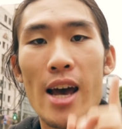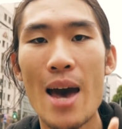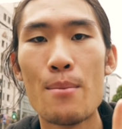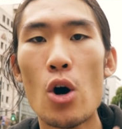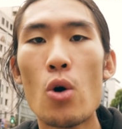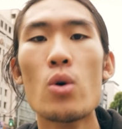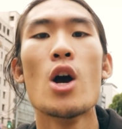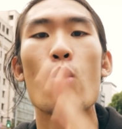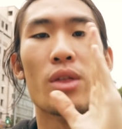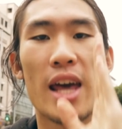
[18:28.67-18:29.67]
MO
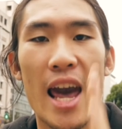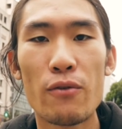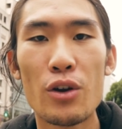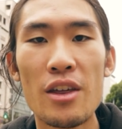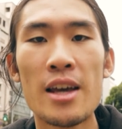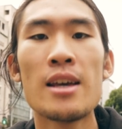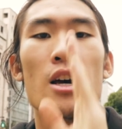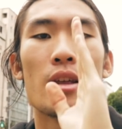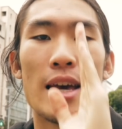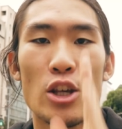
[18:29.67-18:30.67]
with everything
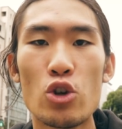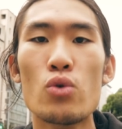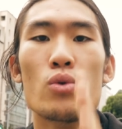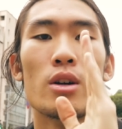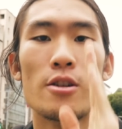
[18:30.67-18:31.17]
that you